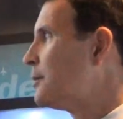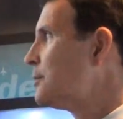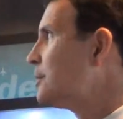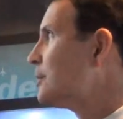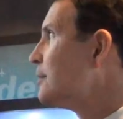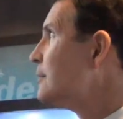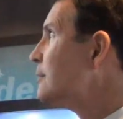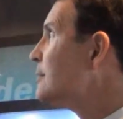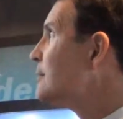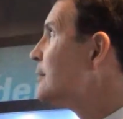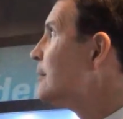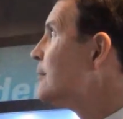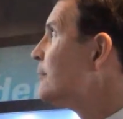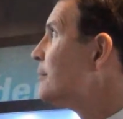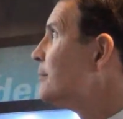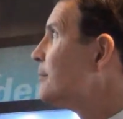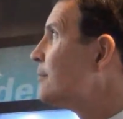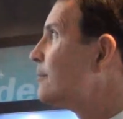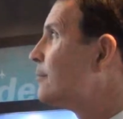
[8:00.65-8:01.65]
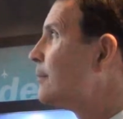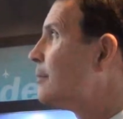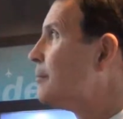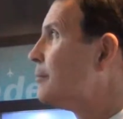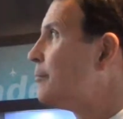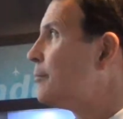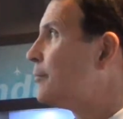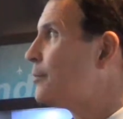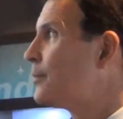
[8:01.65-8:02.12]
as you can see
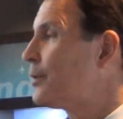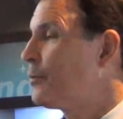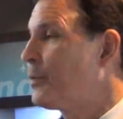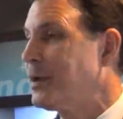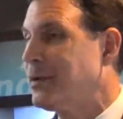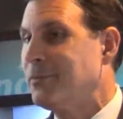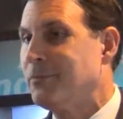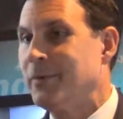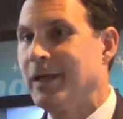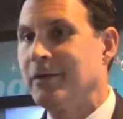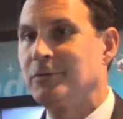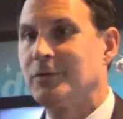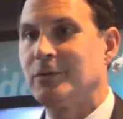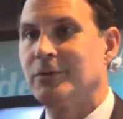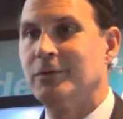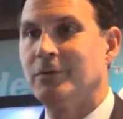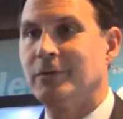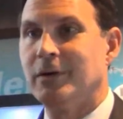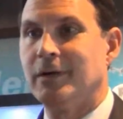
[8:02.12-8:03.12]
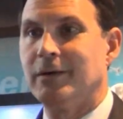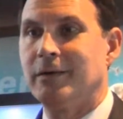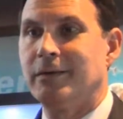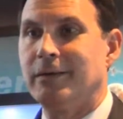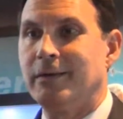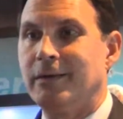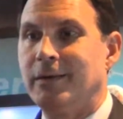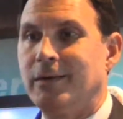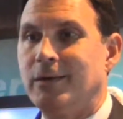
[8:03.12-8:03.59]
from we have to
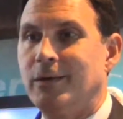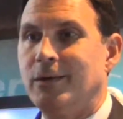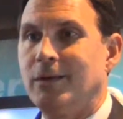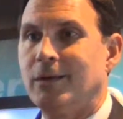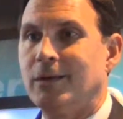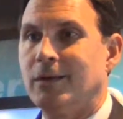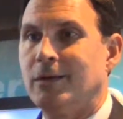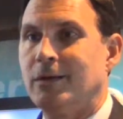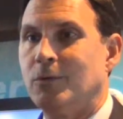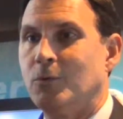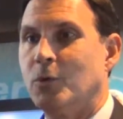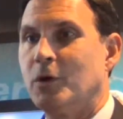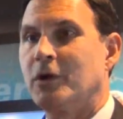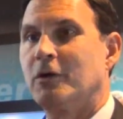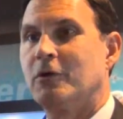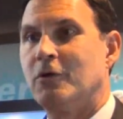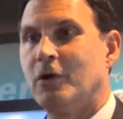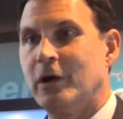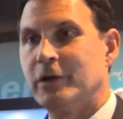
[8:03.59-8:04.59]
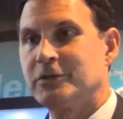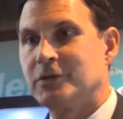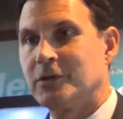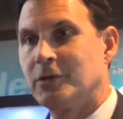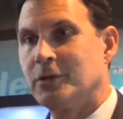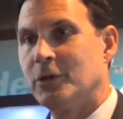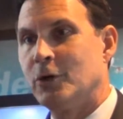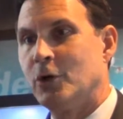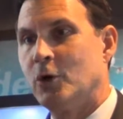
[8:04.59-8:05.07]
work across the
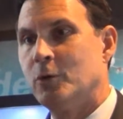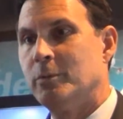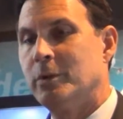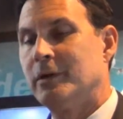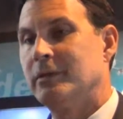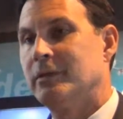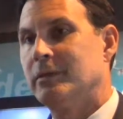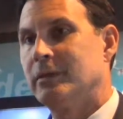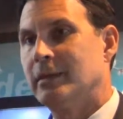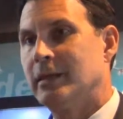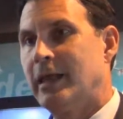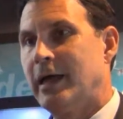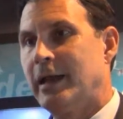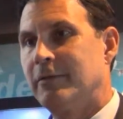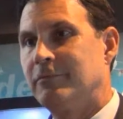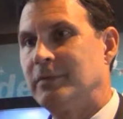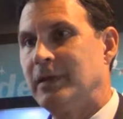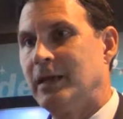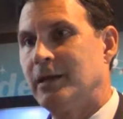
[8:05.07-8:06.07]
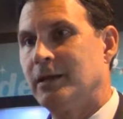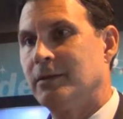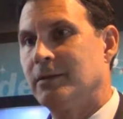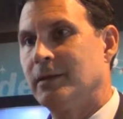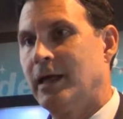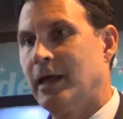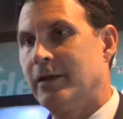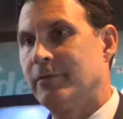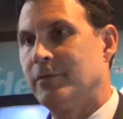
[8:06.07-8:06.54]
globe, a lot of data, a
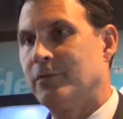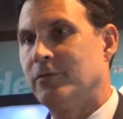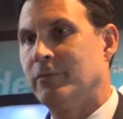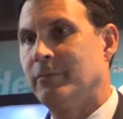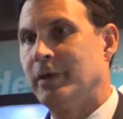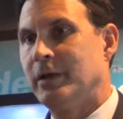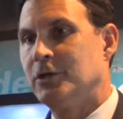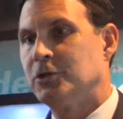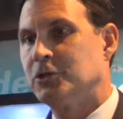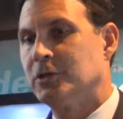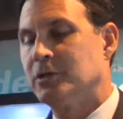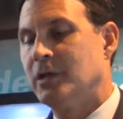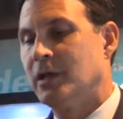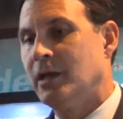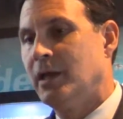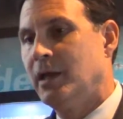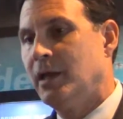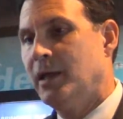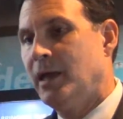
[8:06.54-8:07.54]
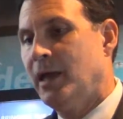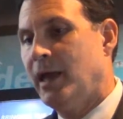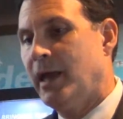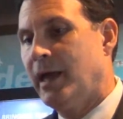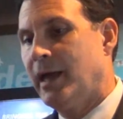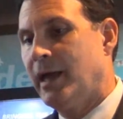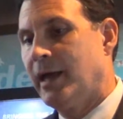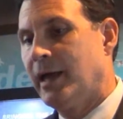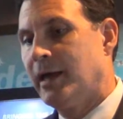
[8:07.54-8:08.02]
lot of information,
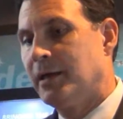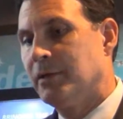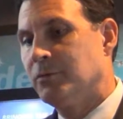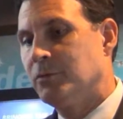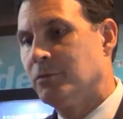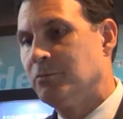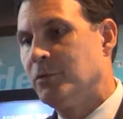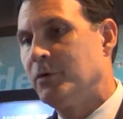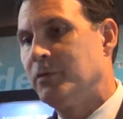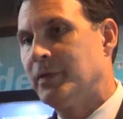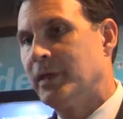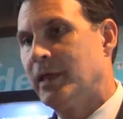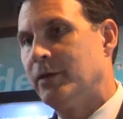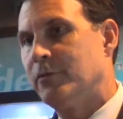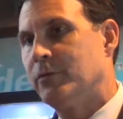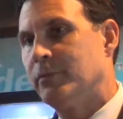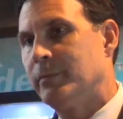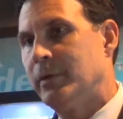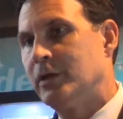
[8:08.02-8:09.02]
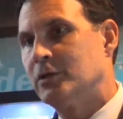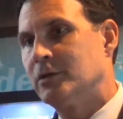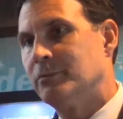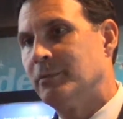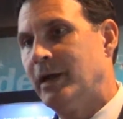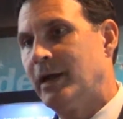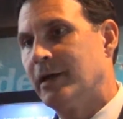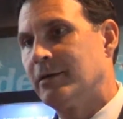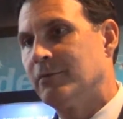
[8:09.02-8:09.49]
and we're moving that information
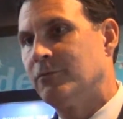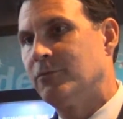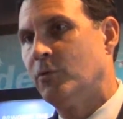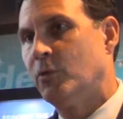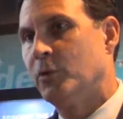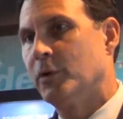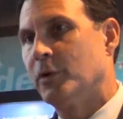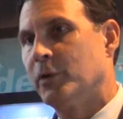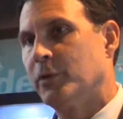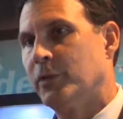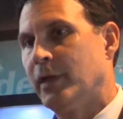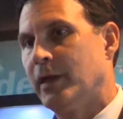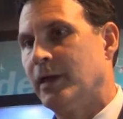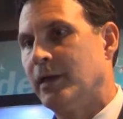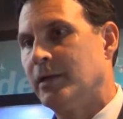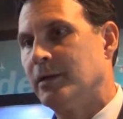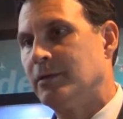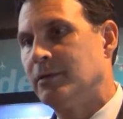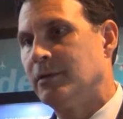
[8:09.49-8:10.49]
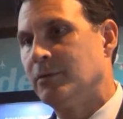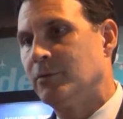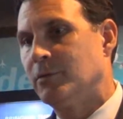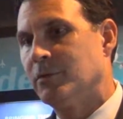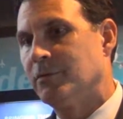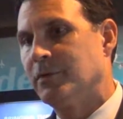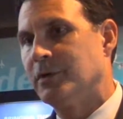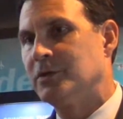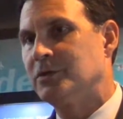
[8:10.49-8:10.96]
back and forth, and
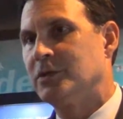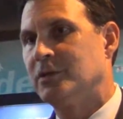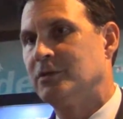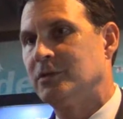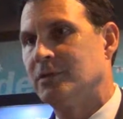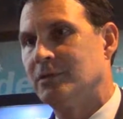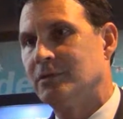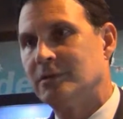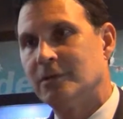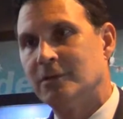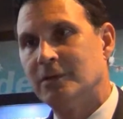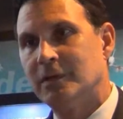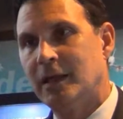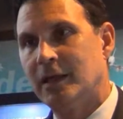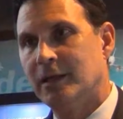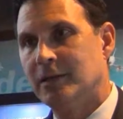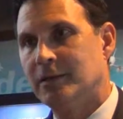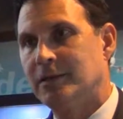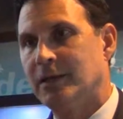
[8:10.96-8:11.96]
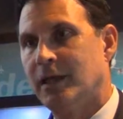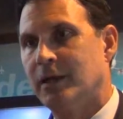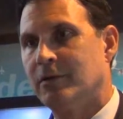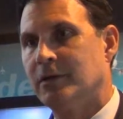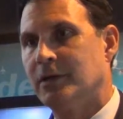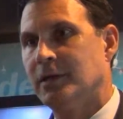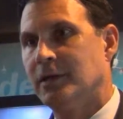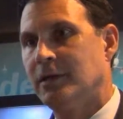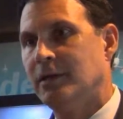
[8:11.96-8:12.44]
we're very sensitive to data
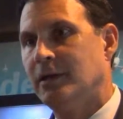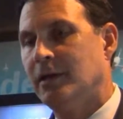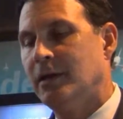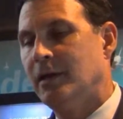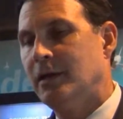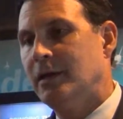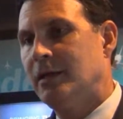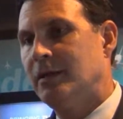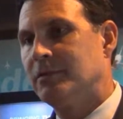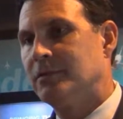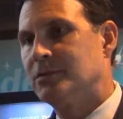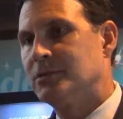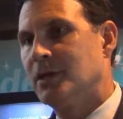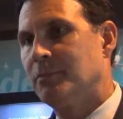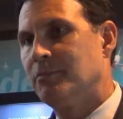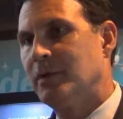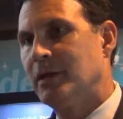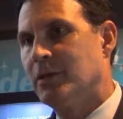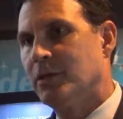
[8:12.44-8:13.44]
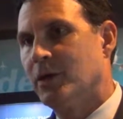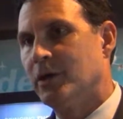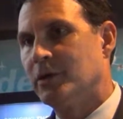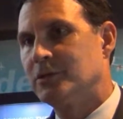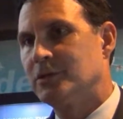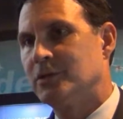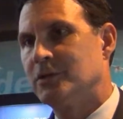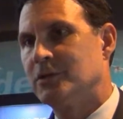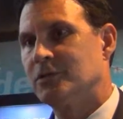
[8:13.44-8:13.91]
integrity. If there's any bit
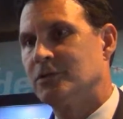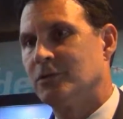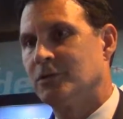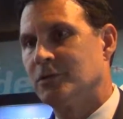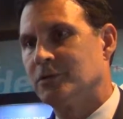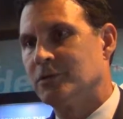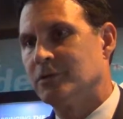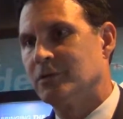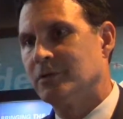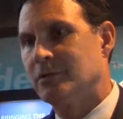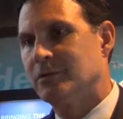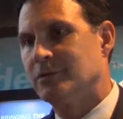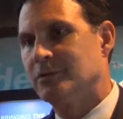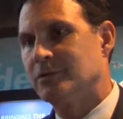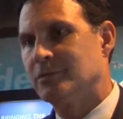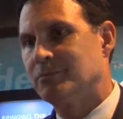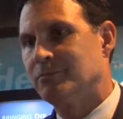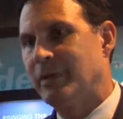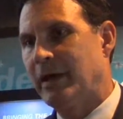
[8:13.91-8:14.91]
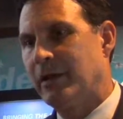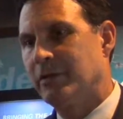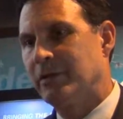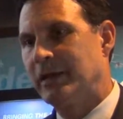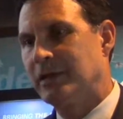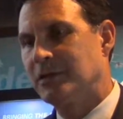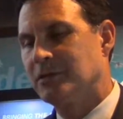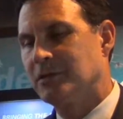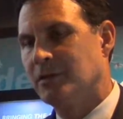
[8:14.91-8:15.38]
losses or there's
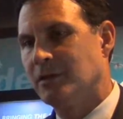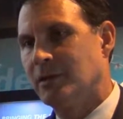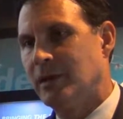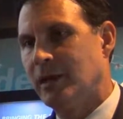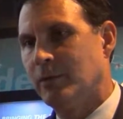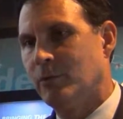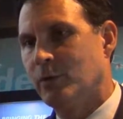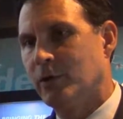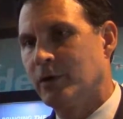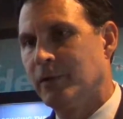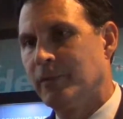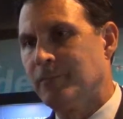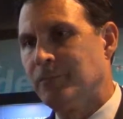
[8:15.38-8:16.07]
bottlenecks in the network,